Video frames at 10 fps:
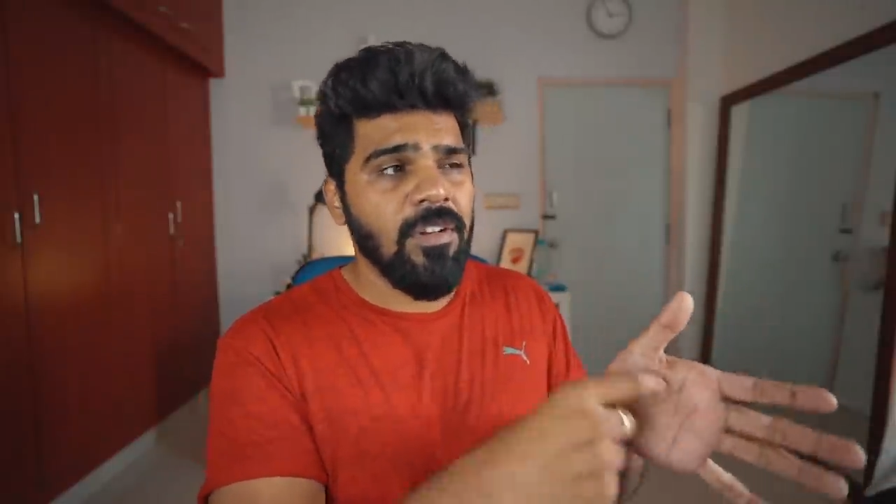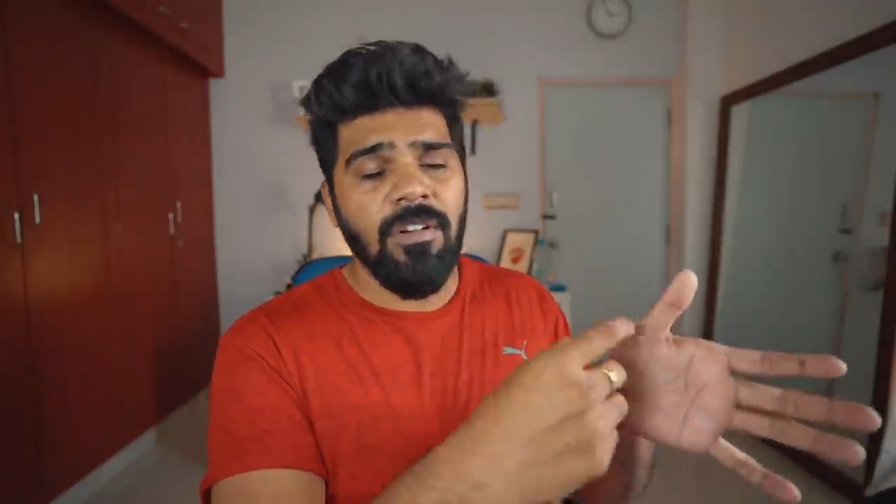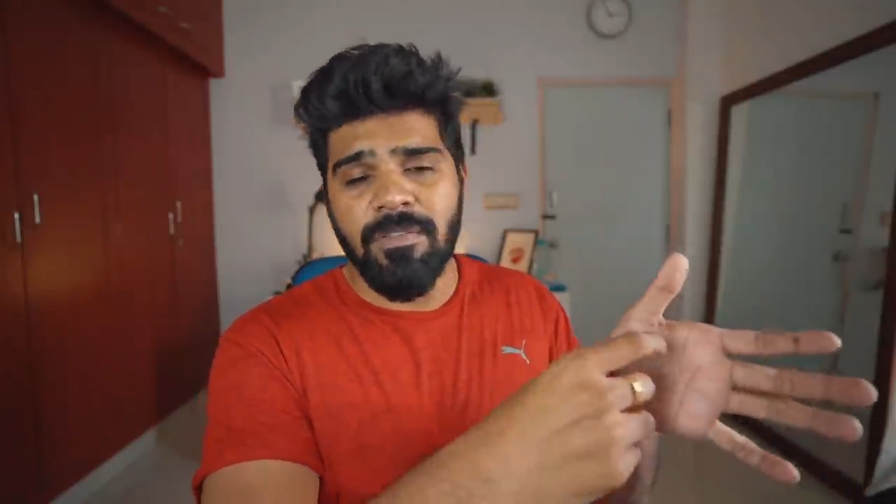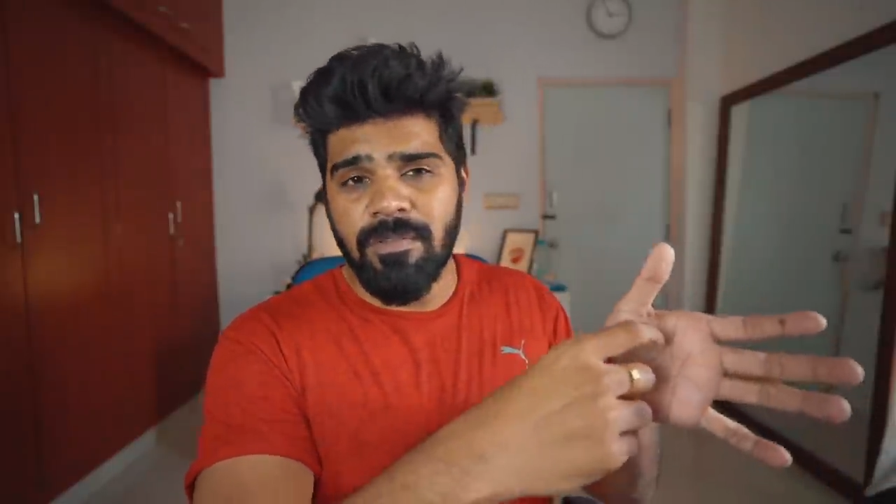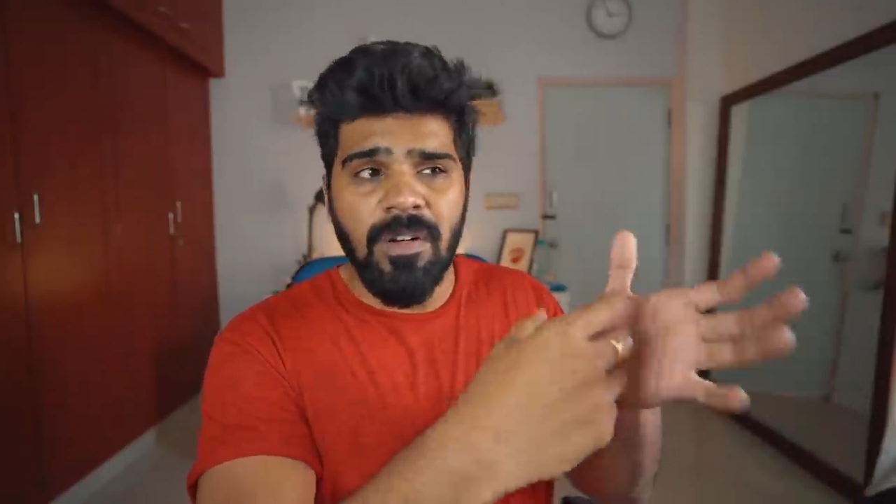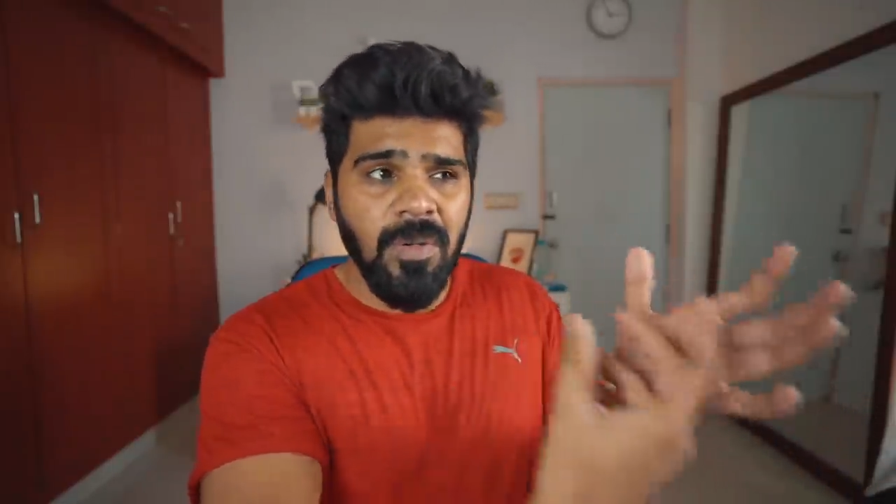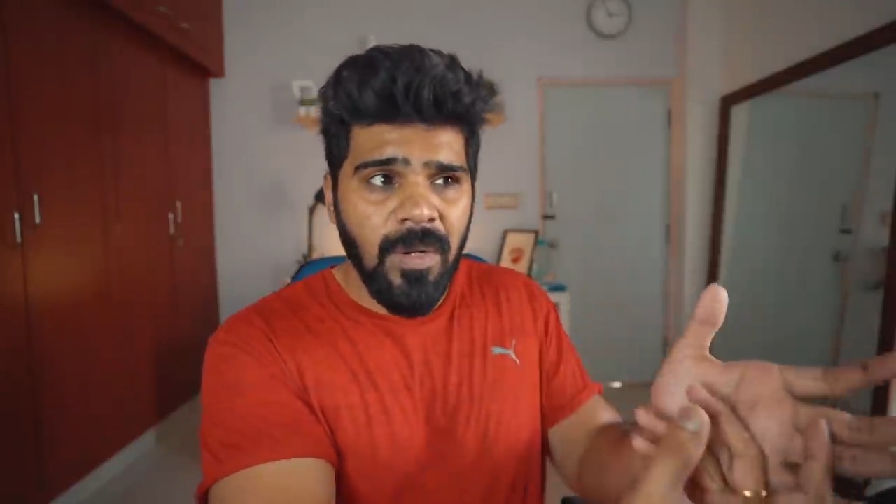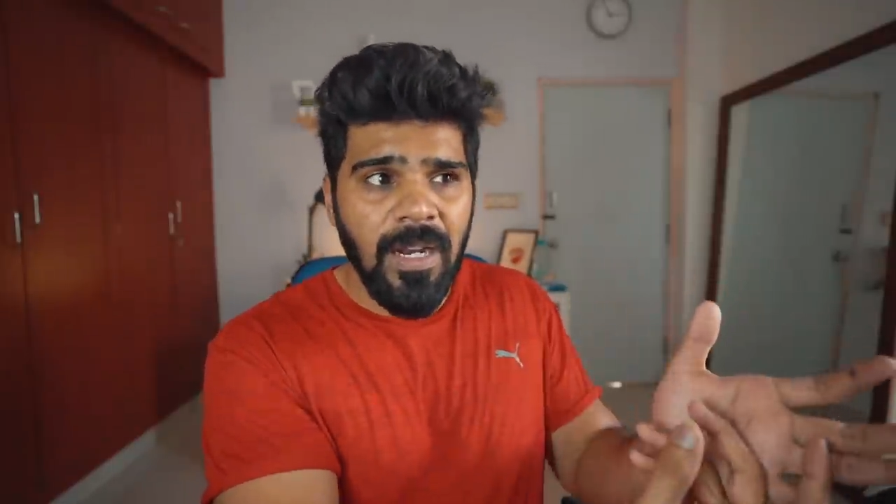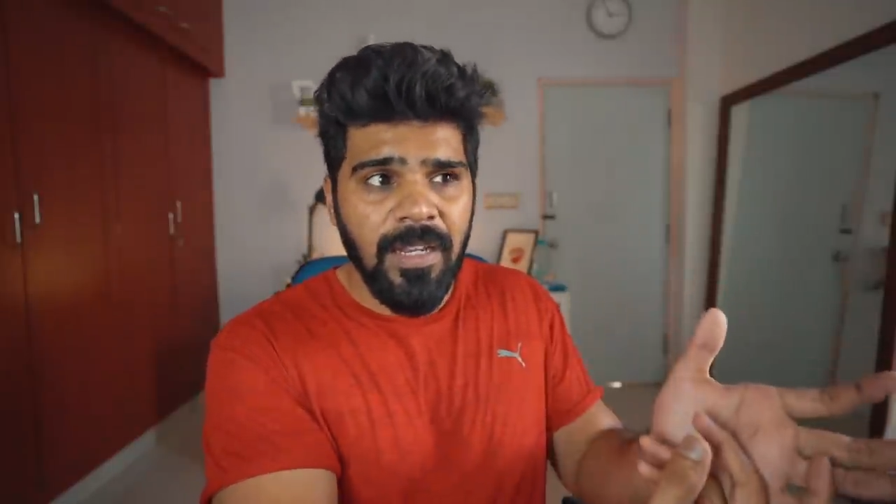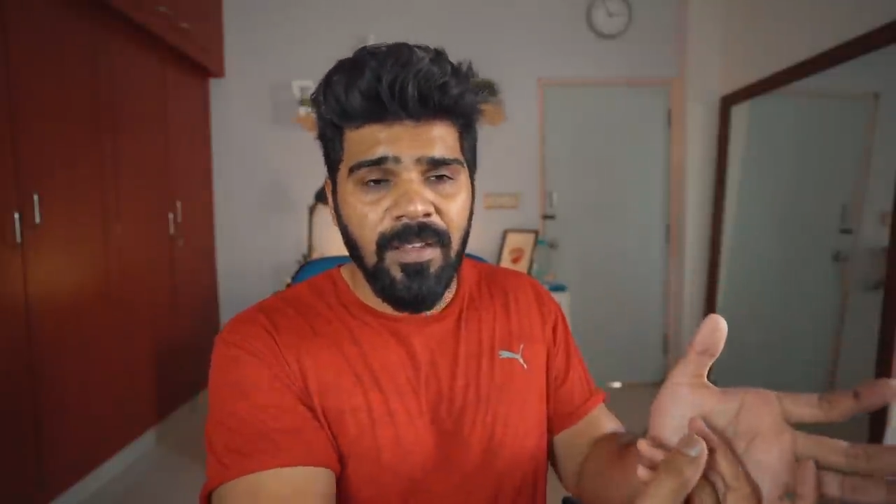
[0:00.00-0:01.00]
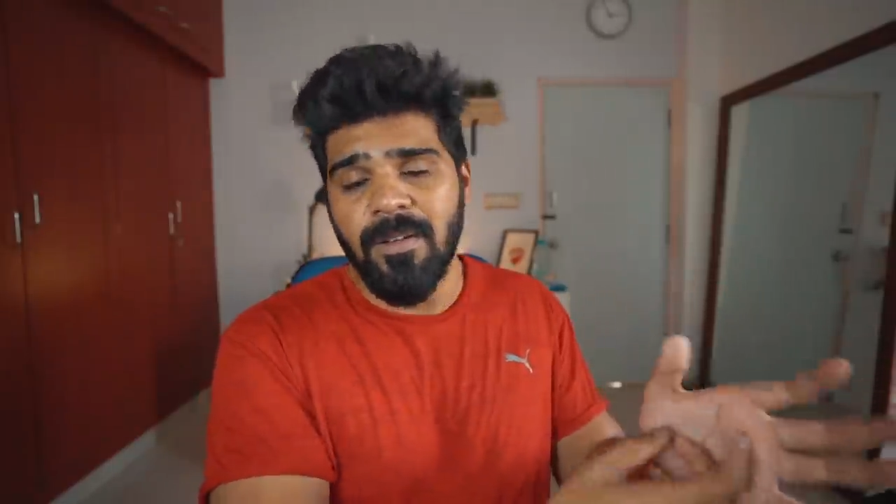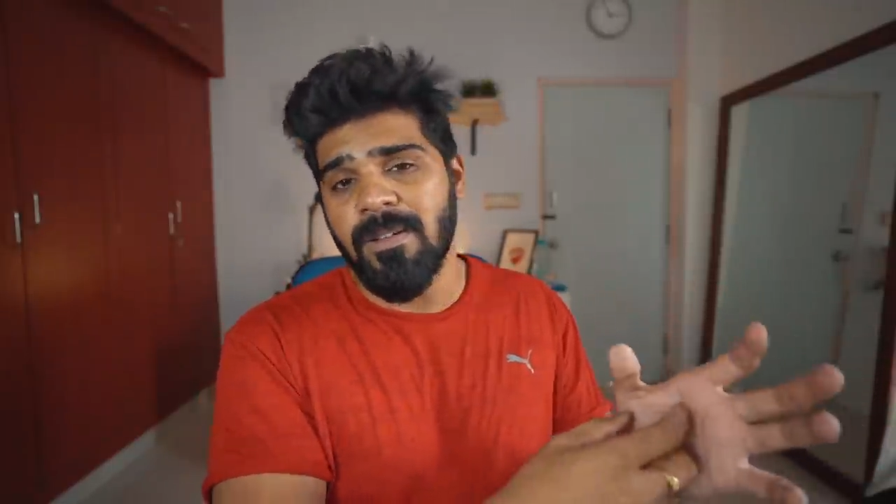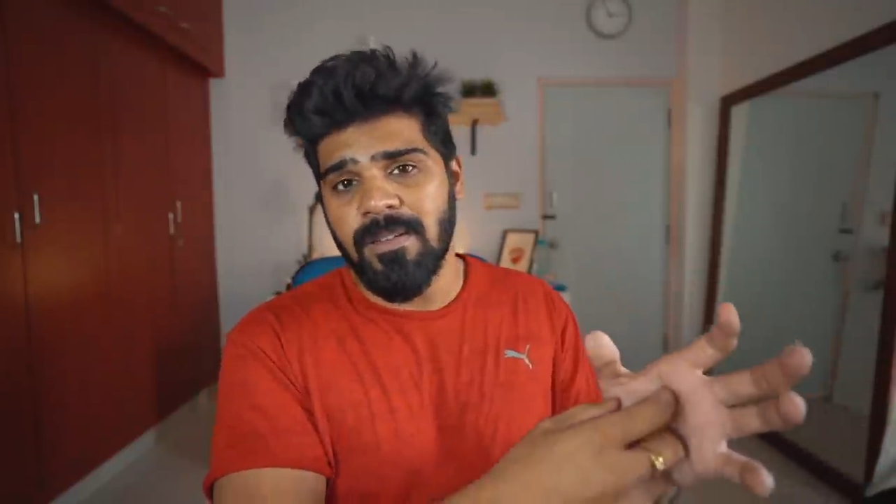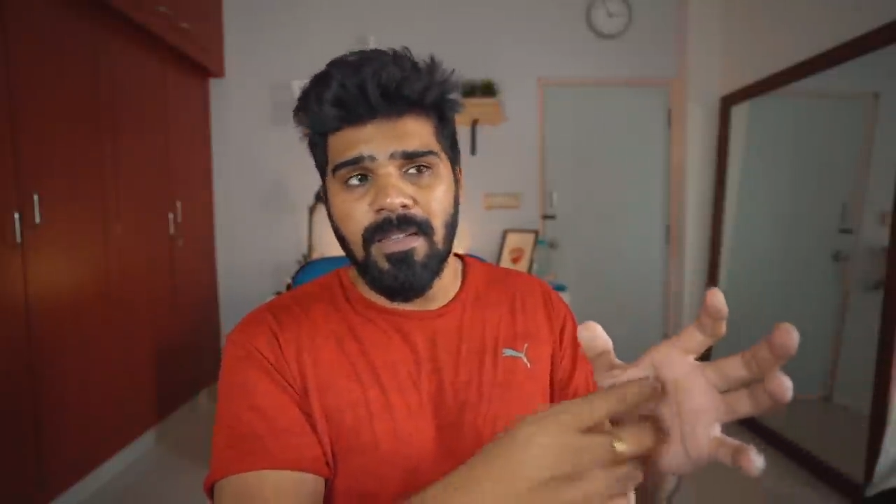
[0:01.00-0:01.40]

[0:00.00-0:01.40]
of Ducati or